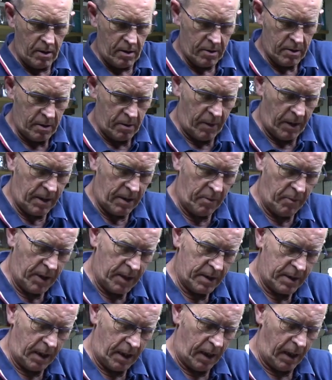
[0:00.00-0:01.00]
some other
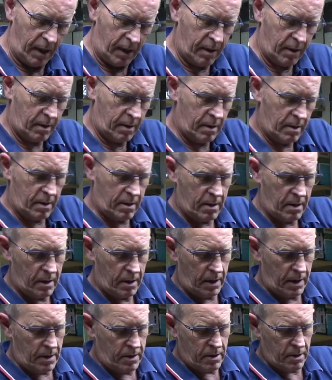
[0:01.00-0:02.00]
bits here.
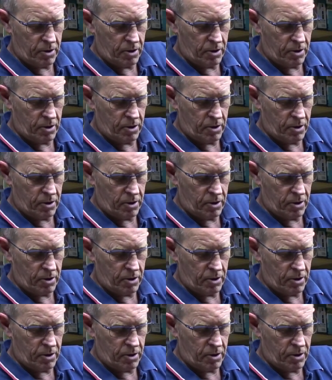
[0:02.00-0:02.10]
These are